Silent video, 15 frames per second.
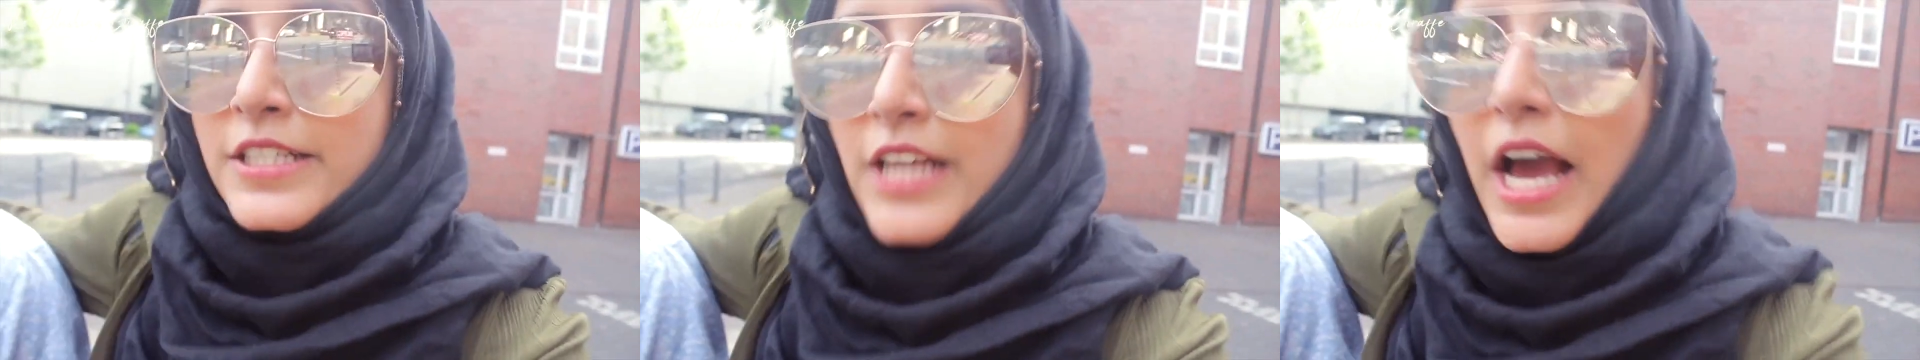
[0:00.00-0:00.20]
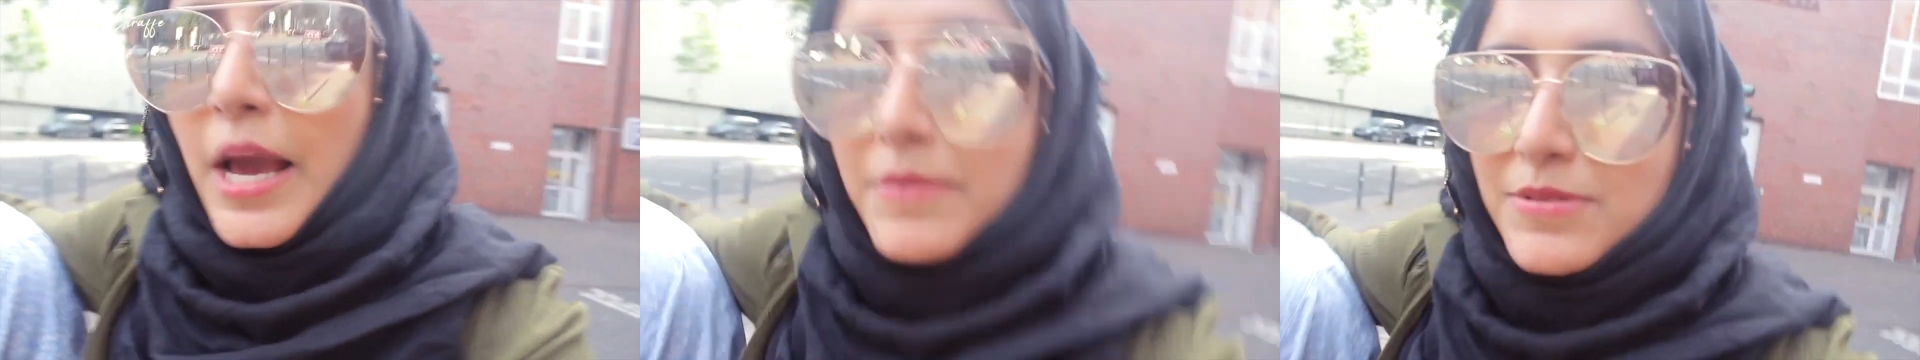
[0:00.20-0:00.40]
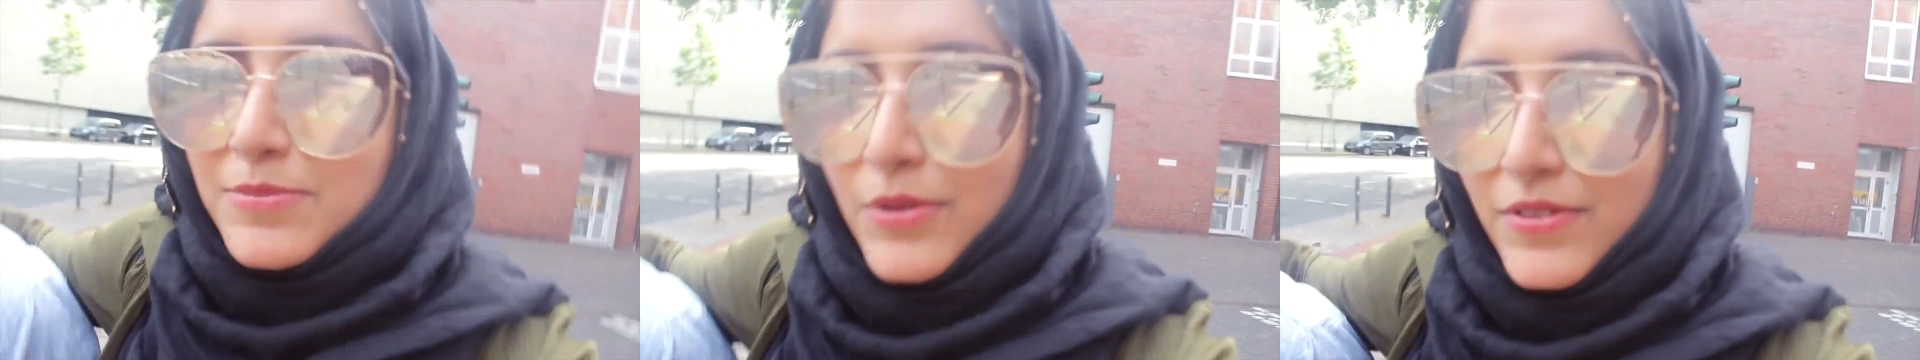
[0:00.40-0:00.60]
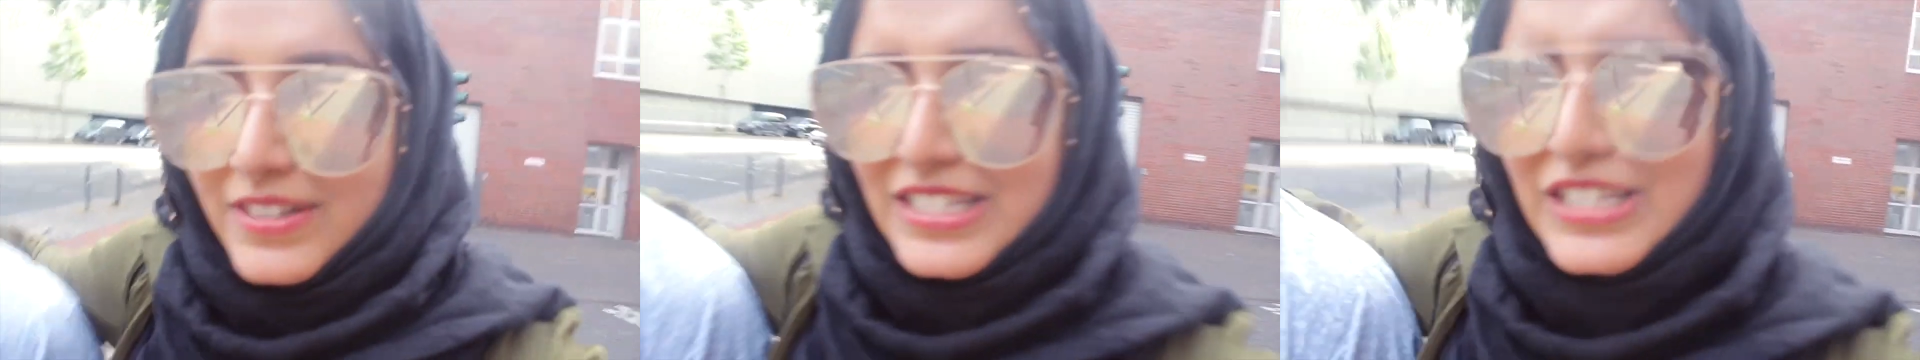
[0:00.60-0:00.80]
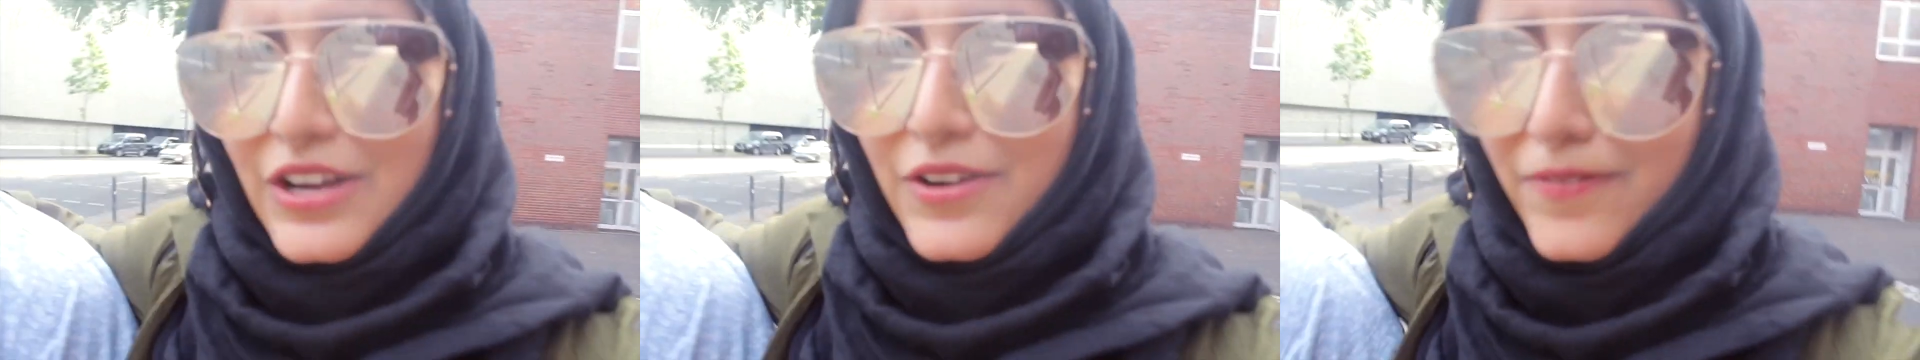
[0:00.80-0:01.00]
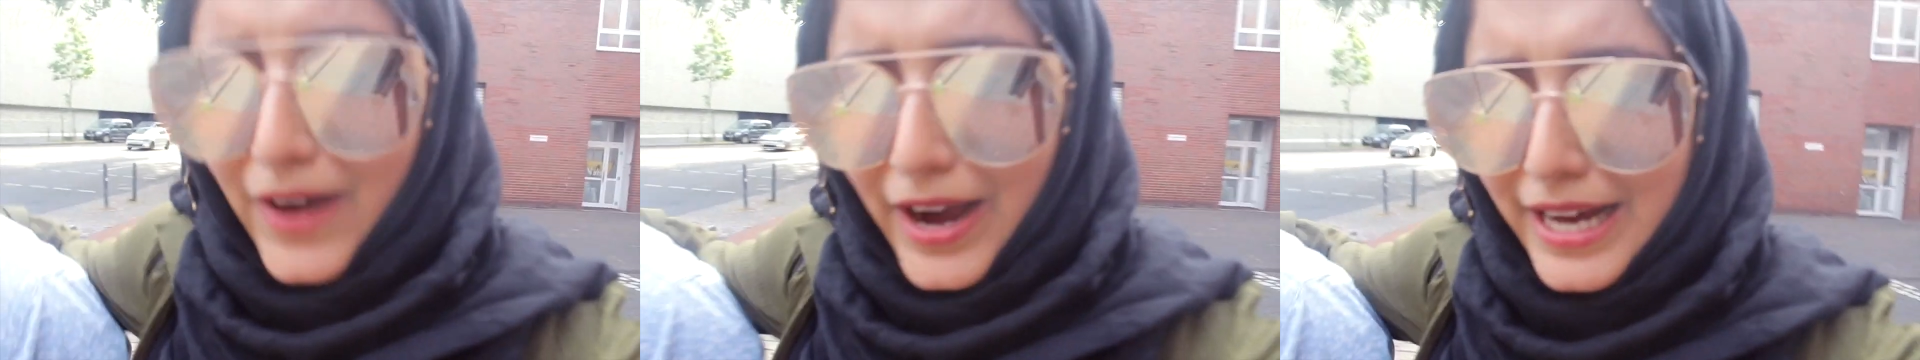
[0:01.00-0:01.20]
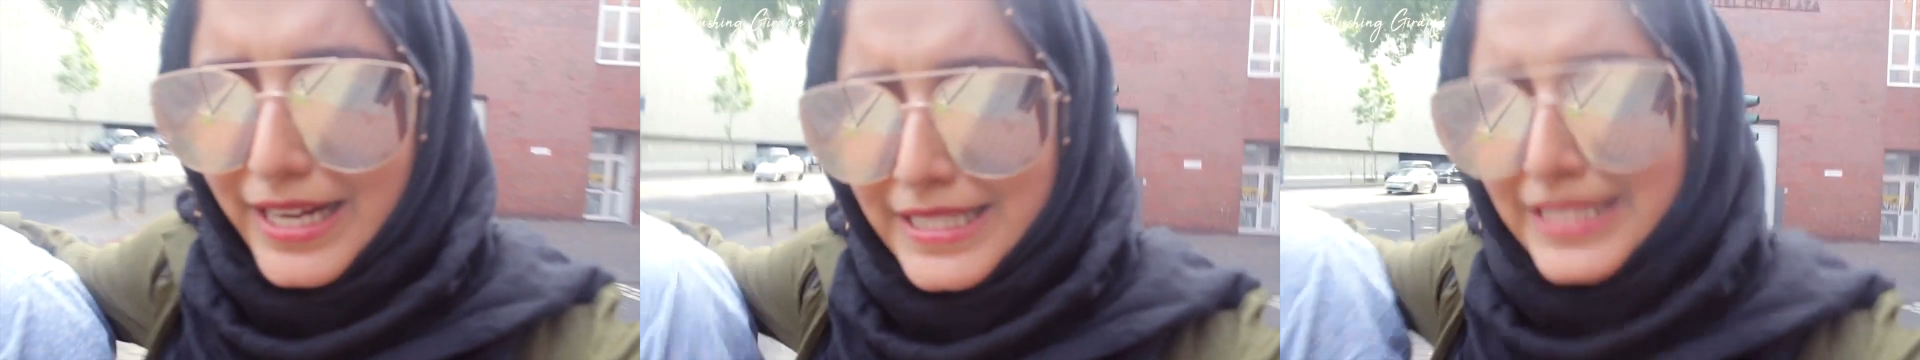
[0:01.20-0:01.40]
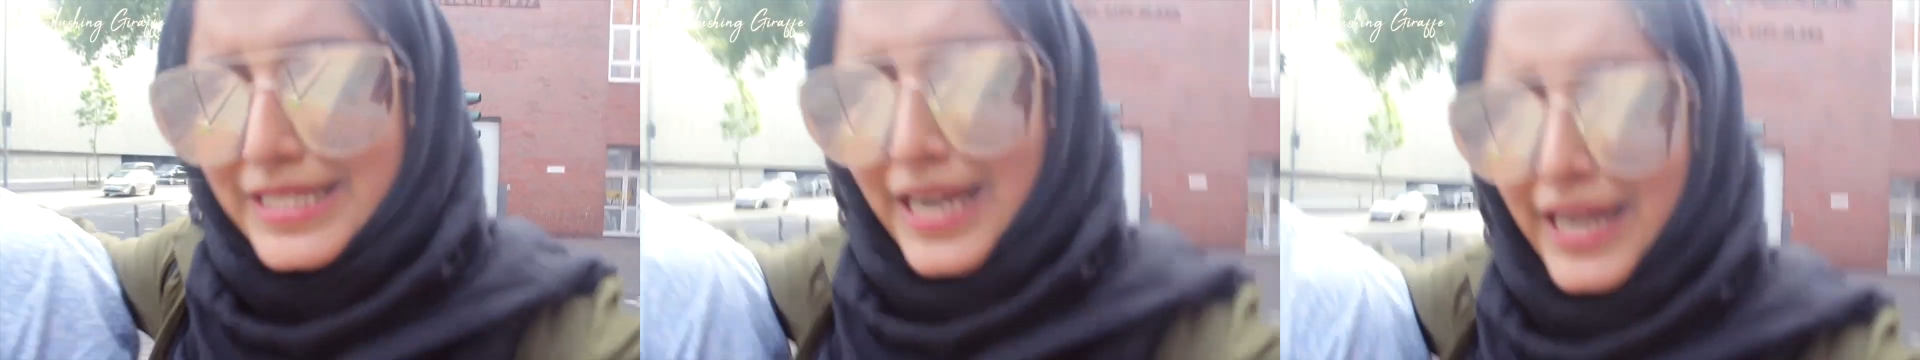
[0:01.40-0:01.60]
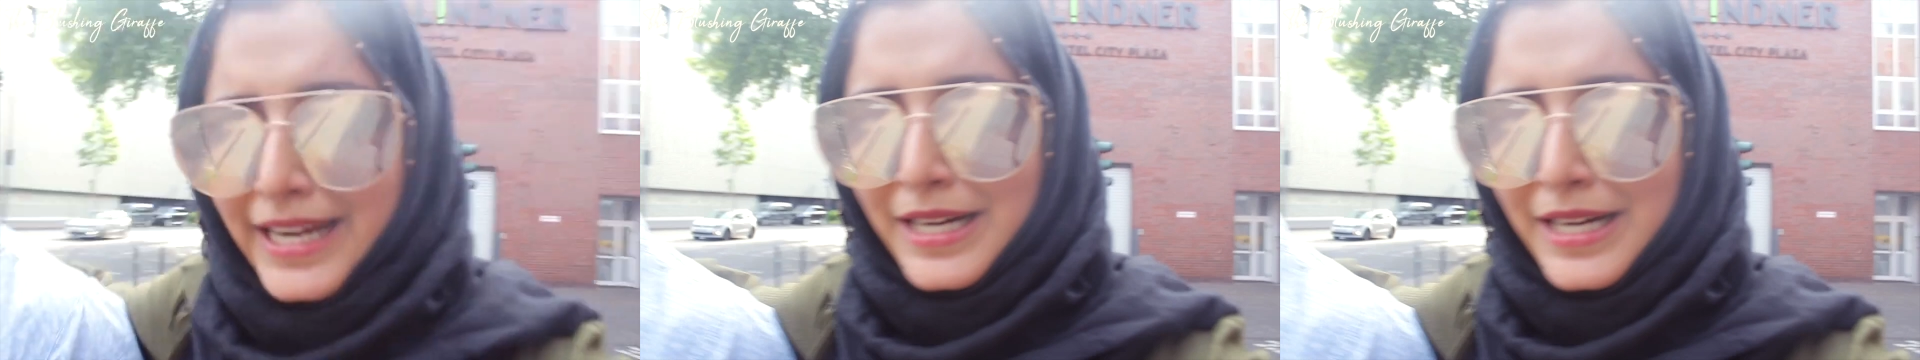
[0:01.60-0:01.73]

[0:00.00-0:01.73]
Time is moving so fast,